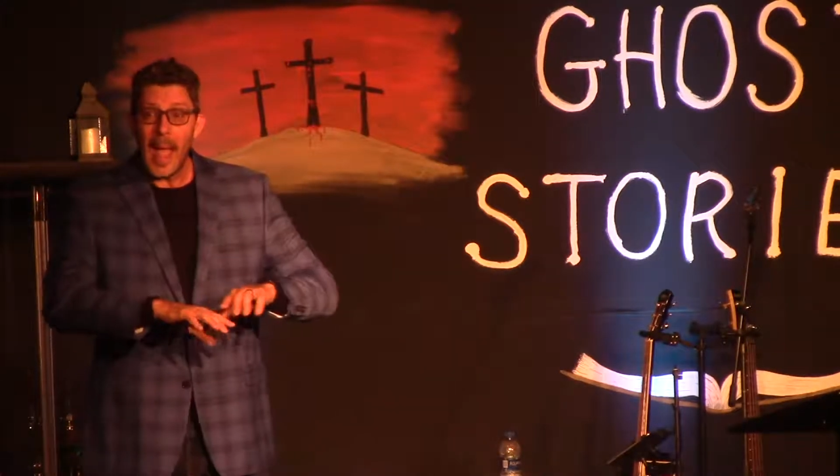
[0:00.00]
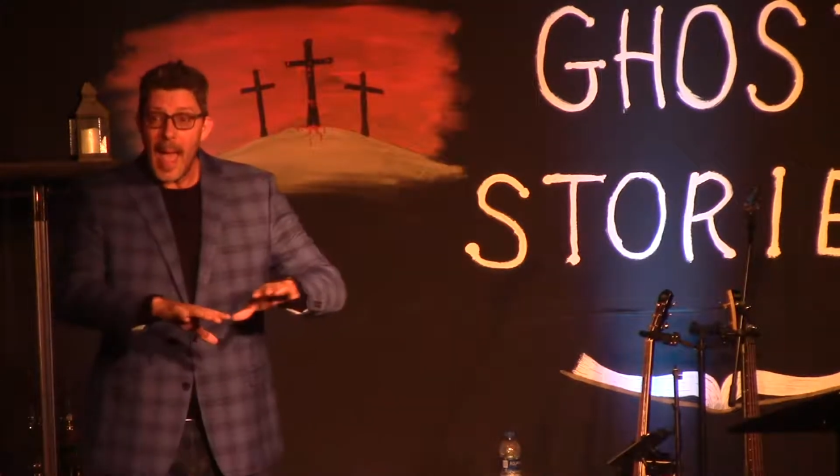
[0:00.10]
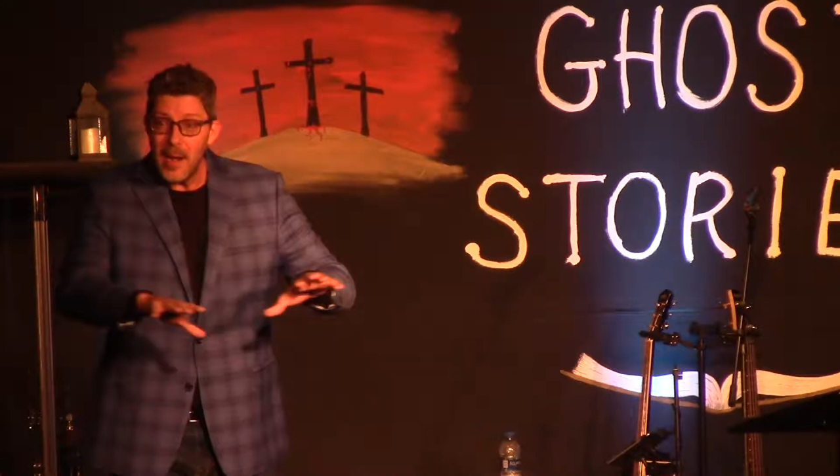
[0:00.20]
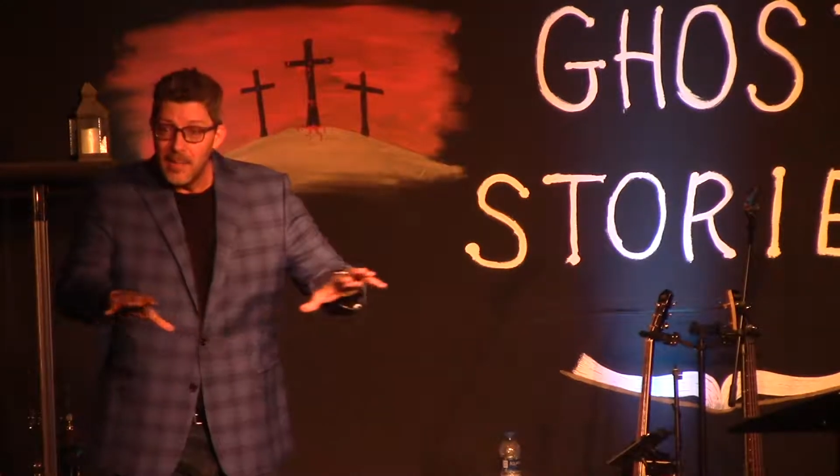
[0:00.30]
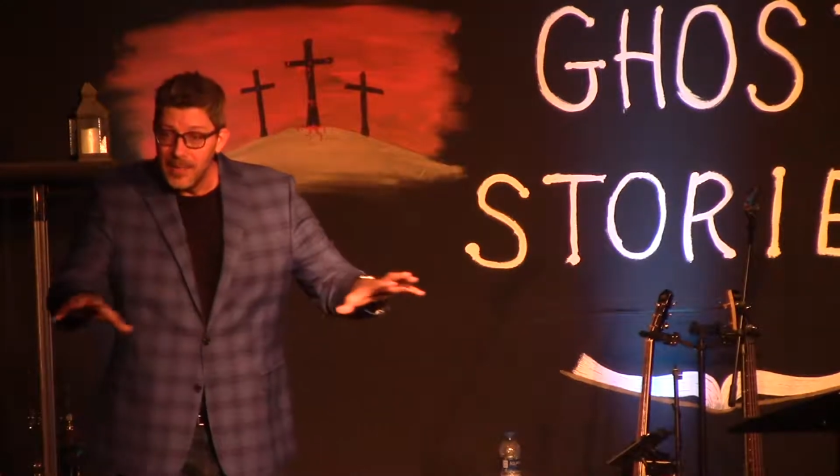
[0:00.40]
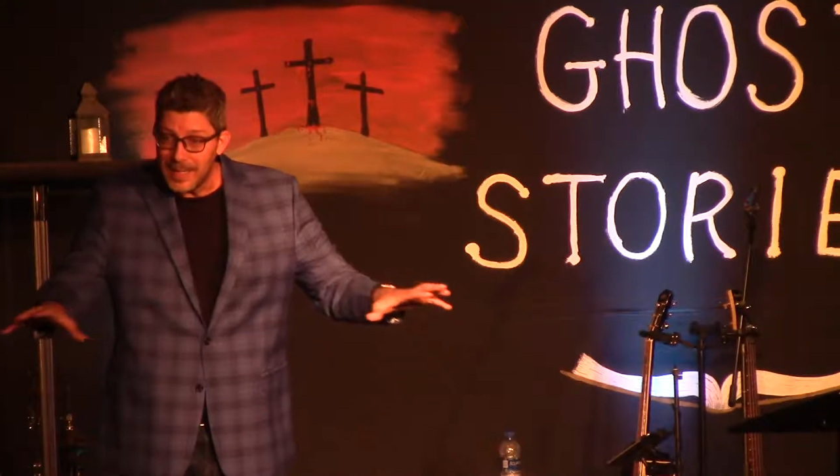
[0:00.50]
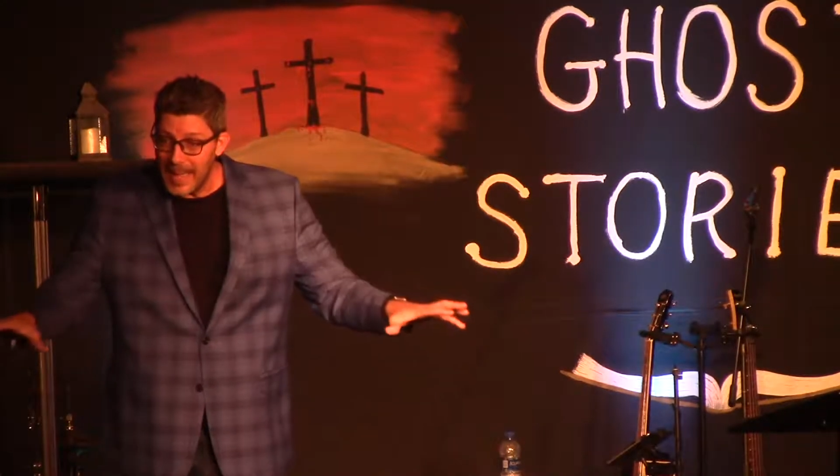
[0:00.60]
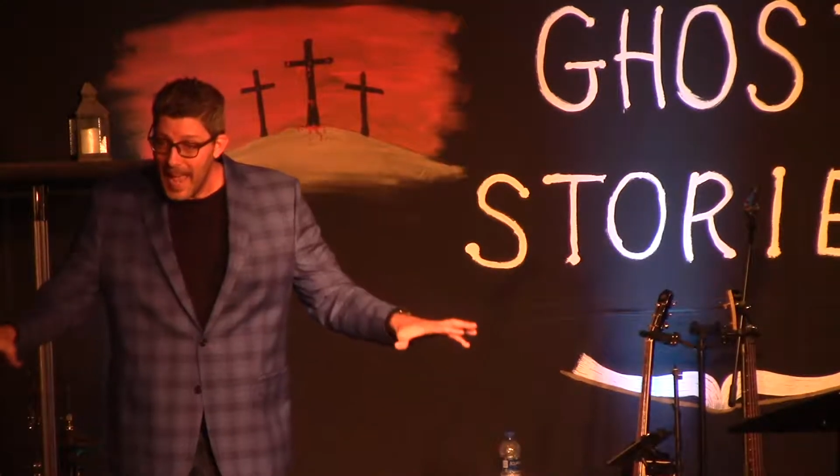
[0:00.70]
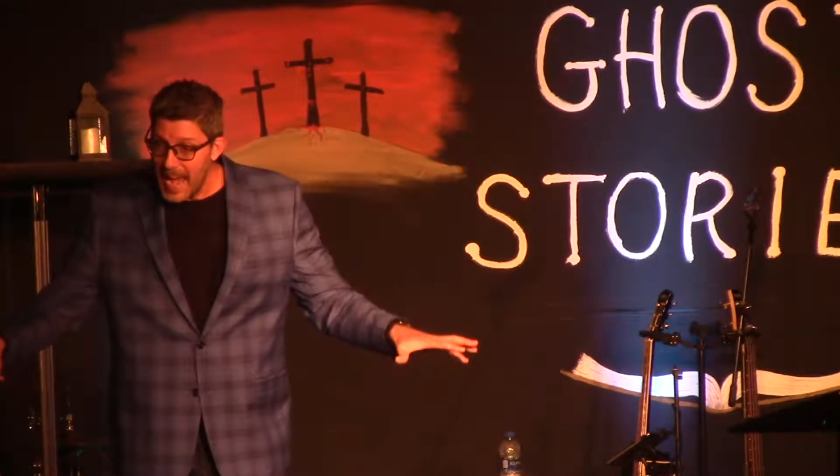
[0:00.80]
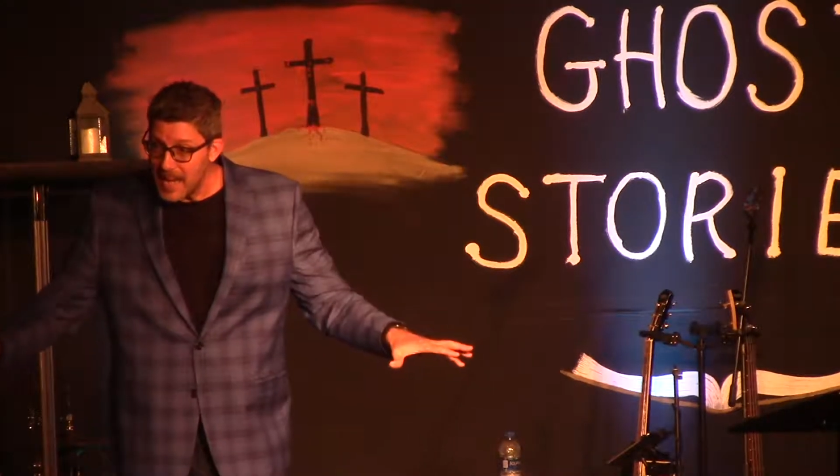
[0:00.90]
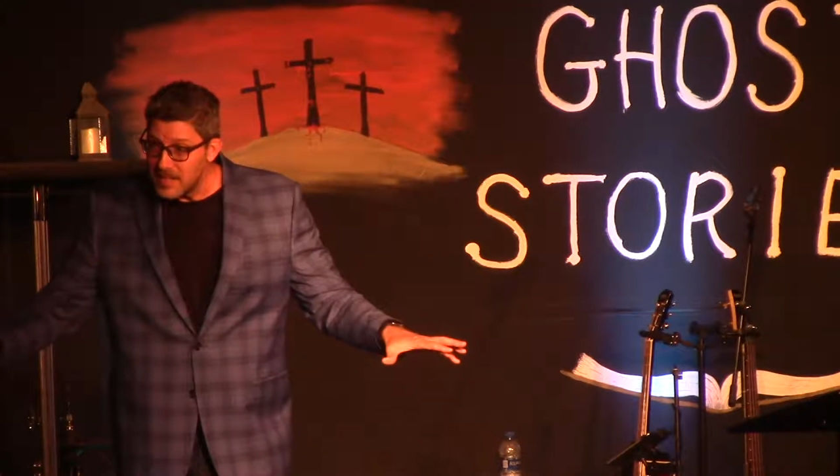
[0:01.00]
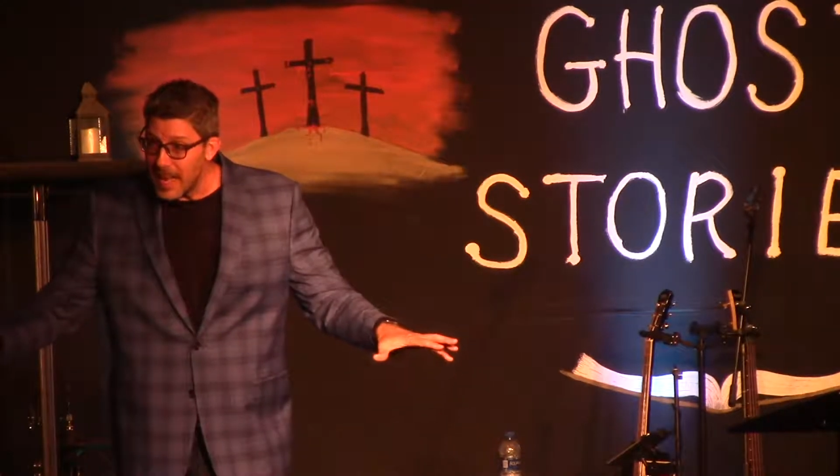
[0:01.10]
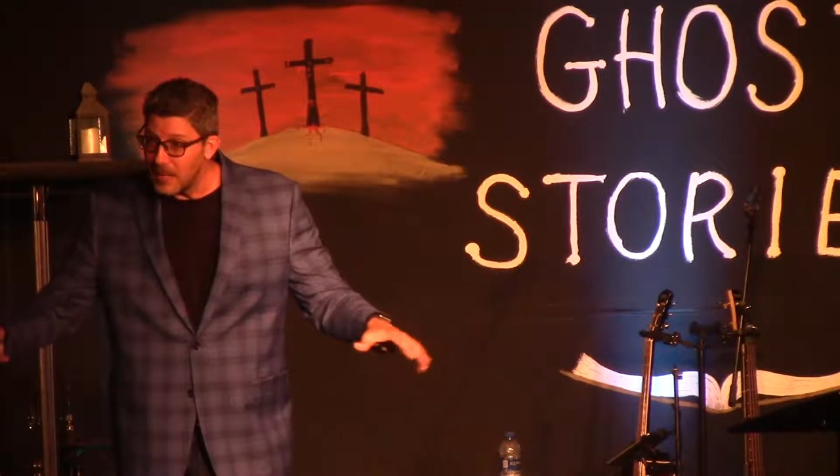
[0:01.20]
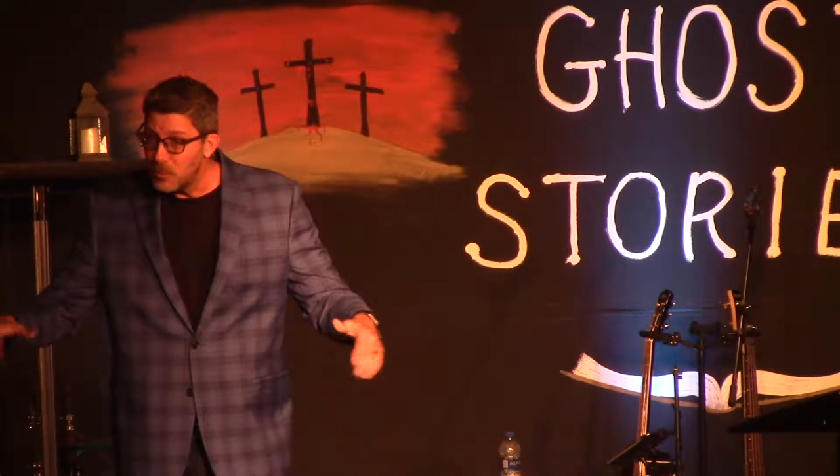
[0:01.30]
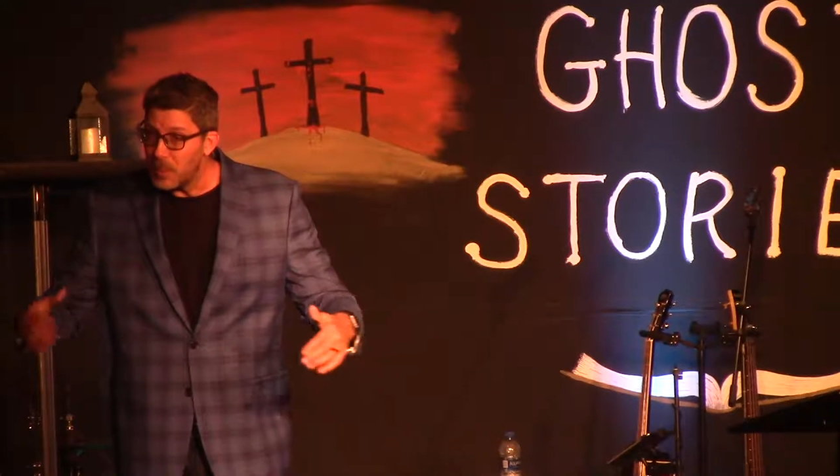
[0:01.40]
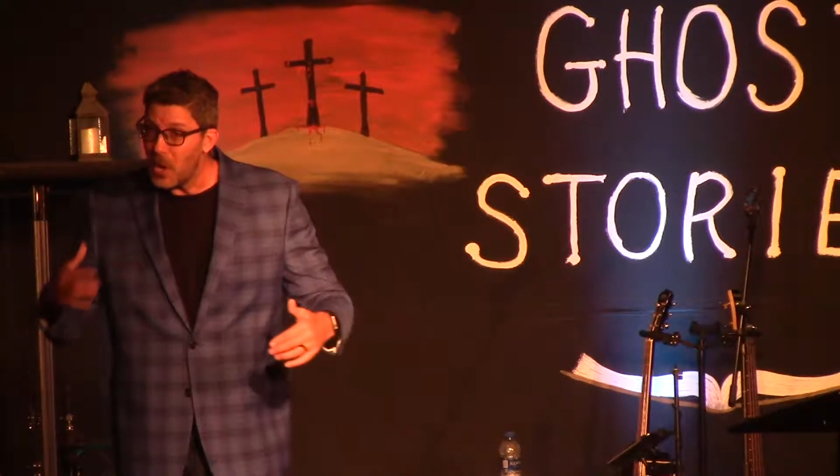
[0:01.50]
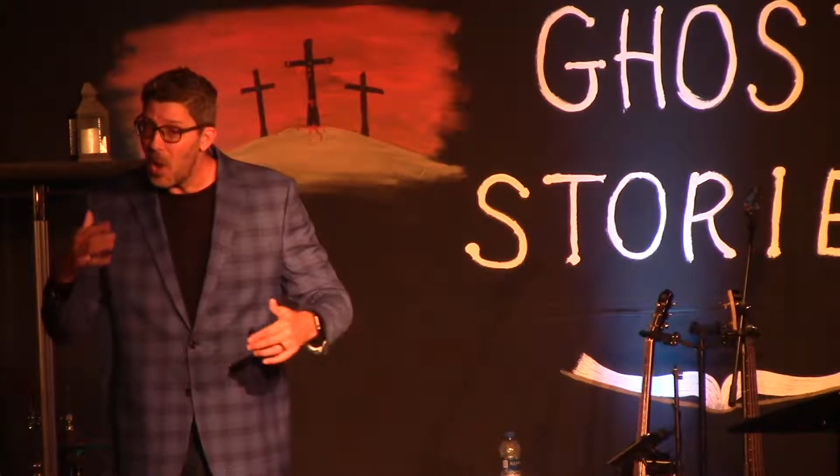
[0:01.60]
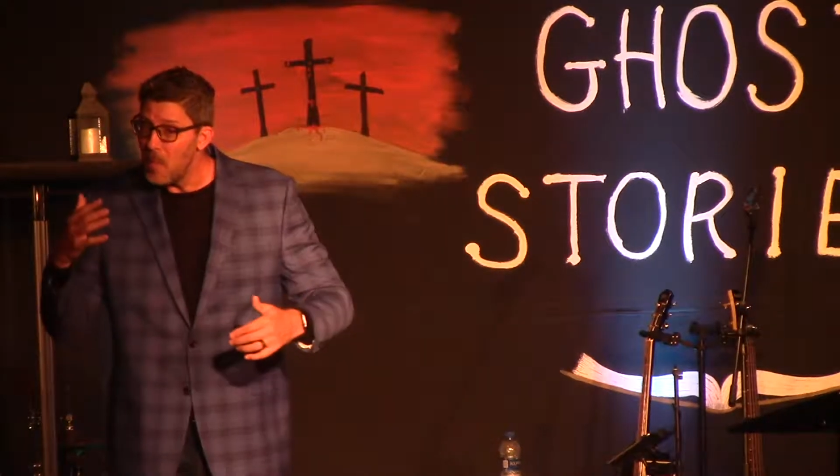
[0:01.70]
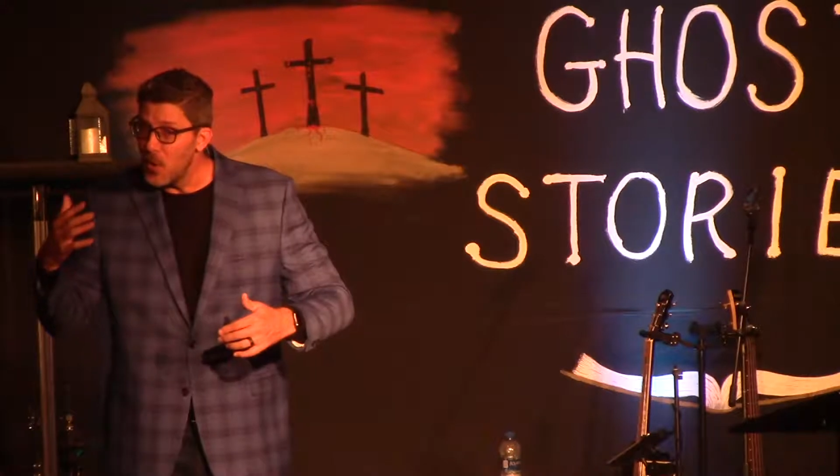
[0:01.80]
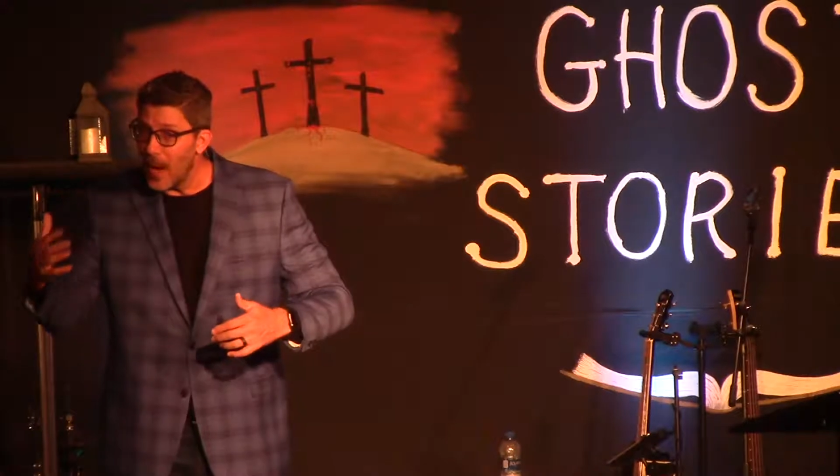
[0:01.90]
out of the cage that has
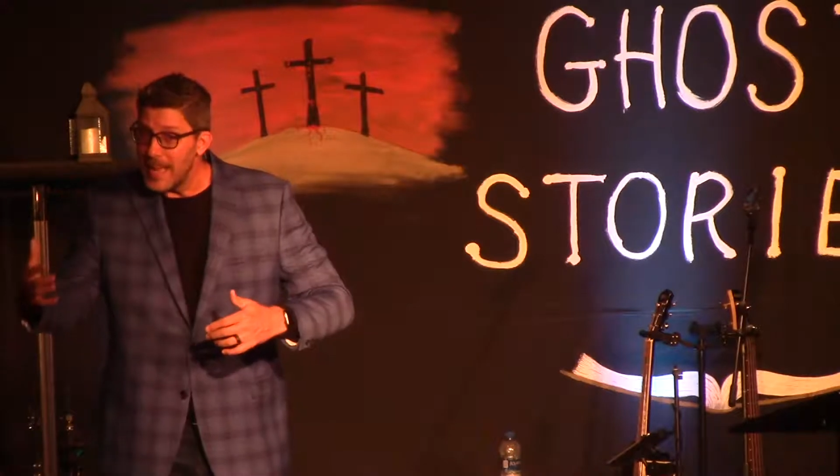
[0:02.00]
become your